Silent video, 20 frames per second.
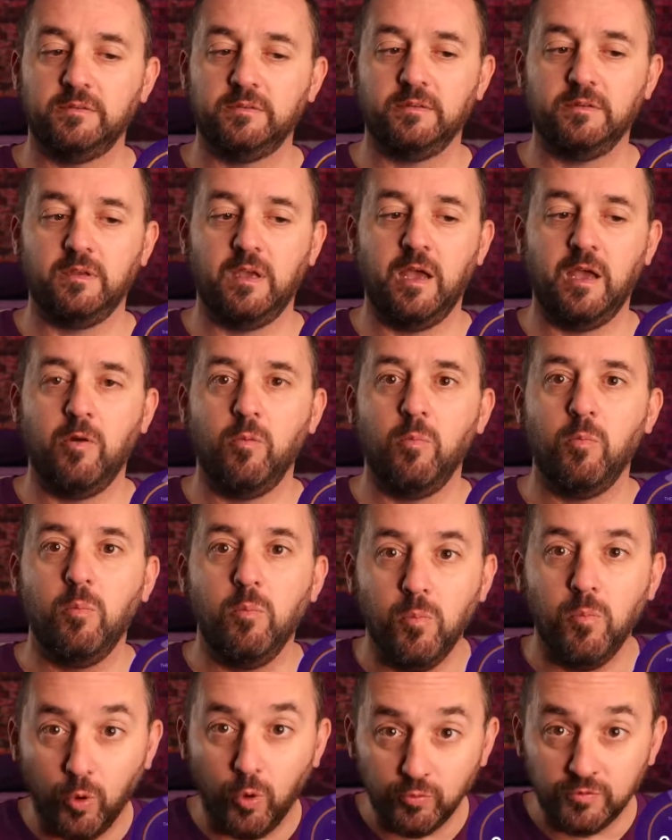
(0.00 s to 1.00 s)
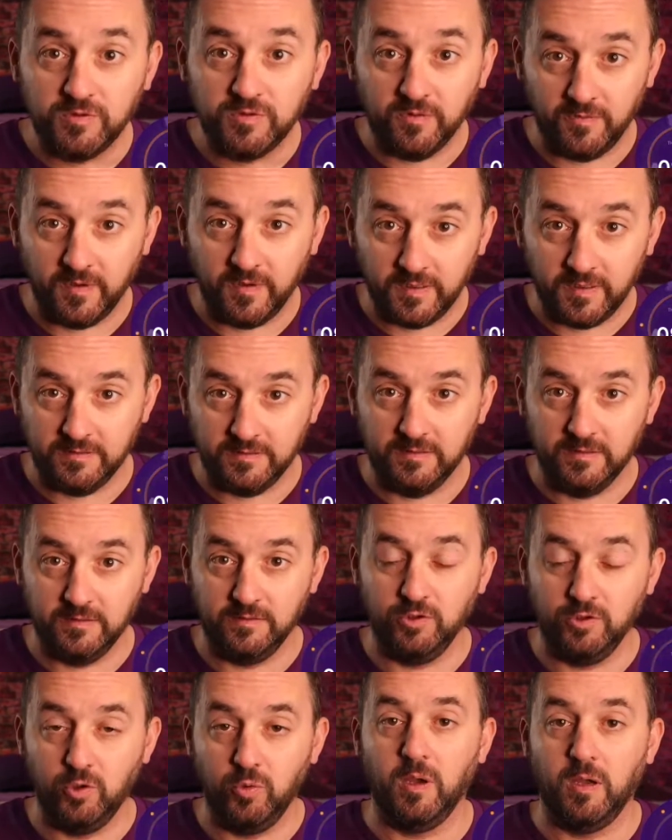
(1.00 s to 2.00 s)
how motivated
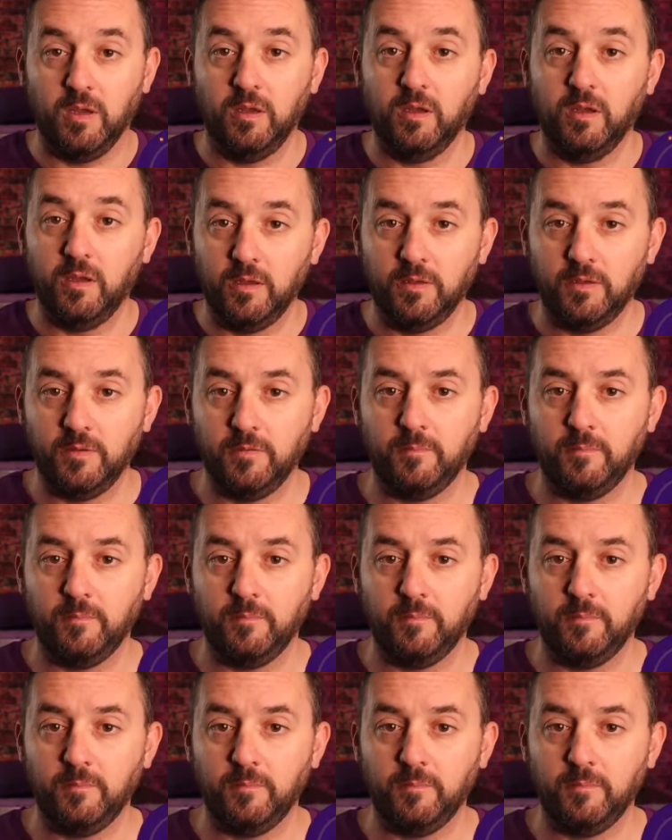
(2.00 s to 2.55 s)
you are,